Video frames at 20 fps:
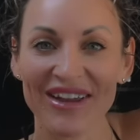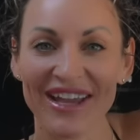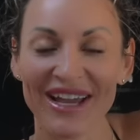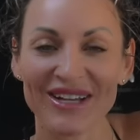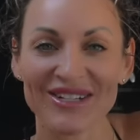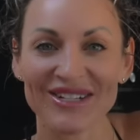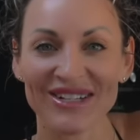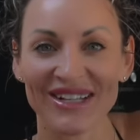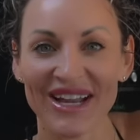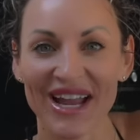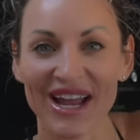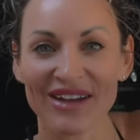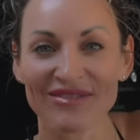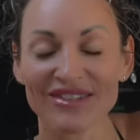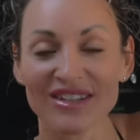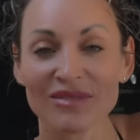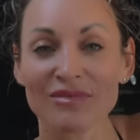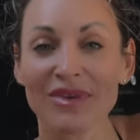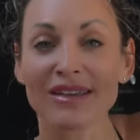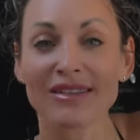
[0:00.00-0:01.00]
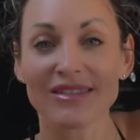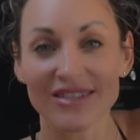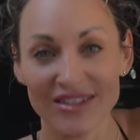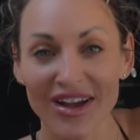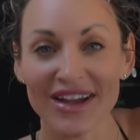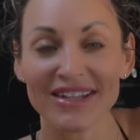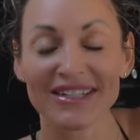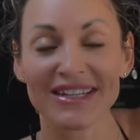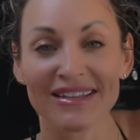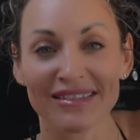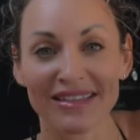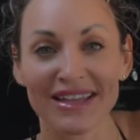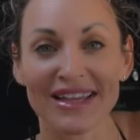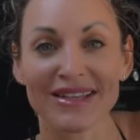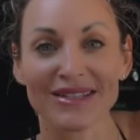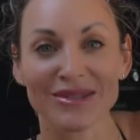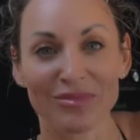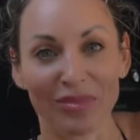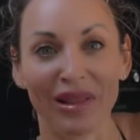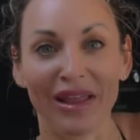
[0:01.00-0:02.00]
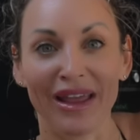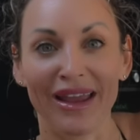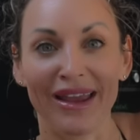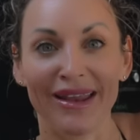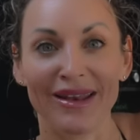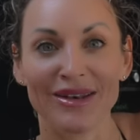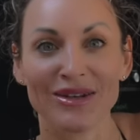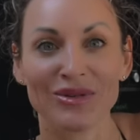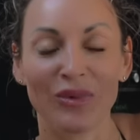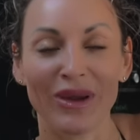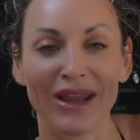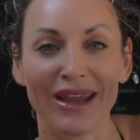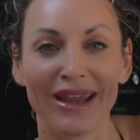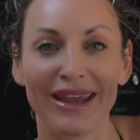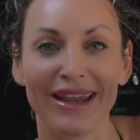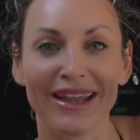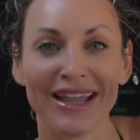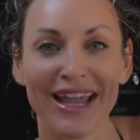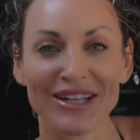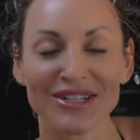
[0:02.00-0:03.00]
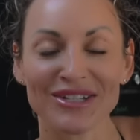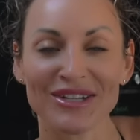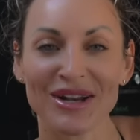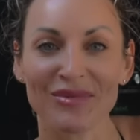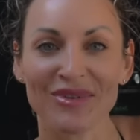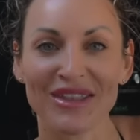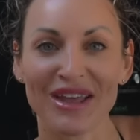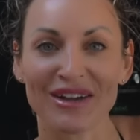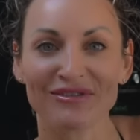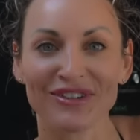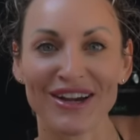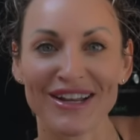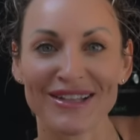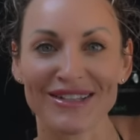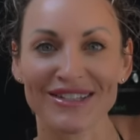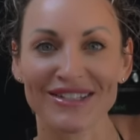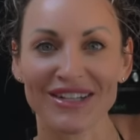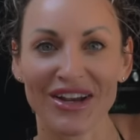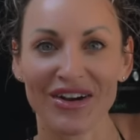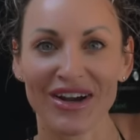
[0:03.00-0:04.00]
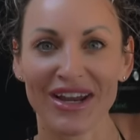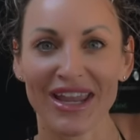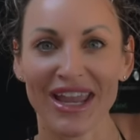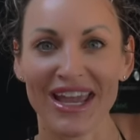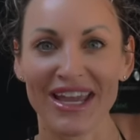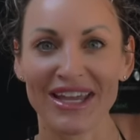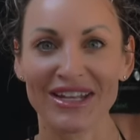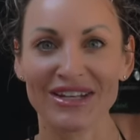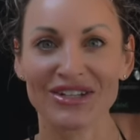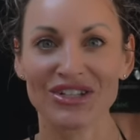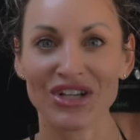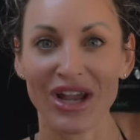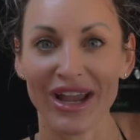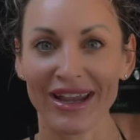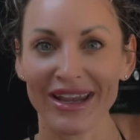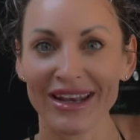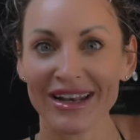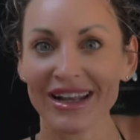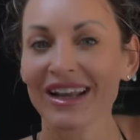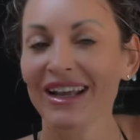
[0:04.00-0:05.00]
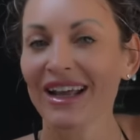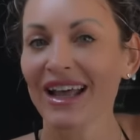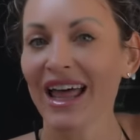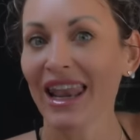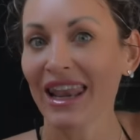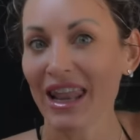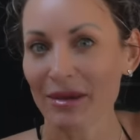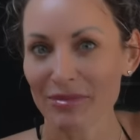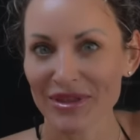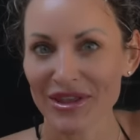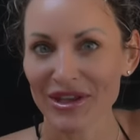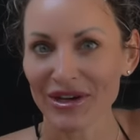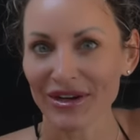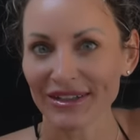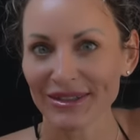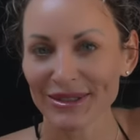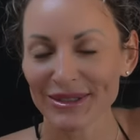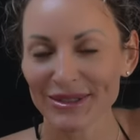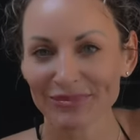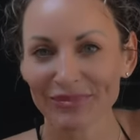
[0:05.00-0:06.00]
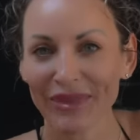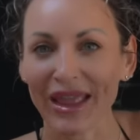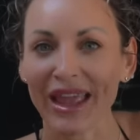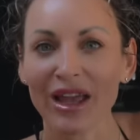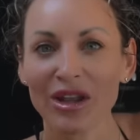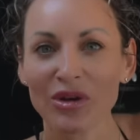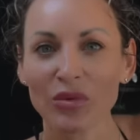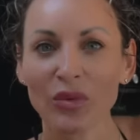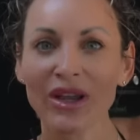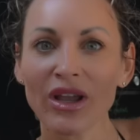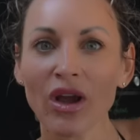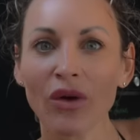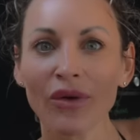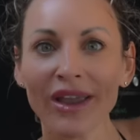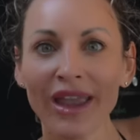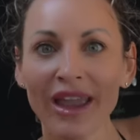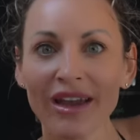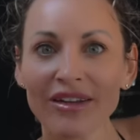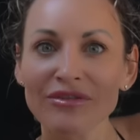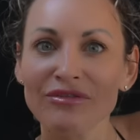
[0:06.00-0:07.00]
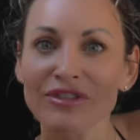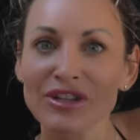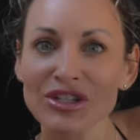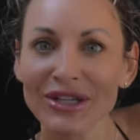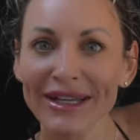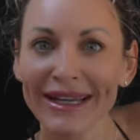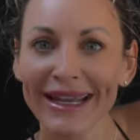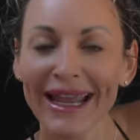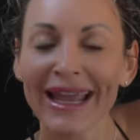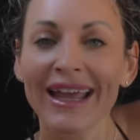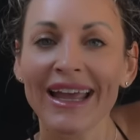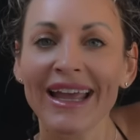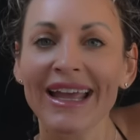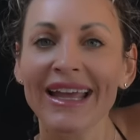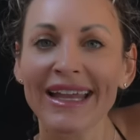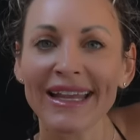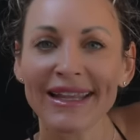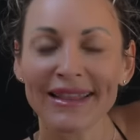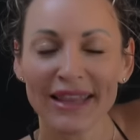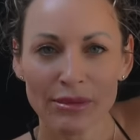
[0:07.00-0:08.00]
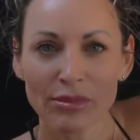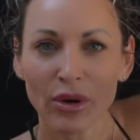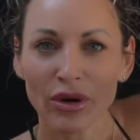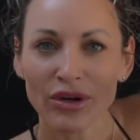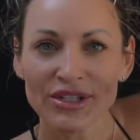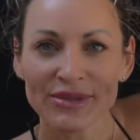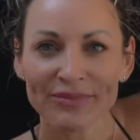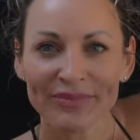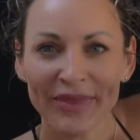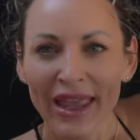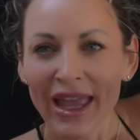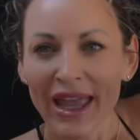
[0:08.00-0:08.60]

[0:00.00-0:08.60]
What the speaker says: actually have some exciting things planned. We're catching up with our friends Deryck and Jayde, lapping the island, and we're going out fishing in their boat.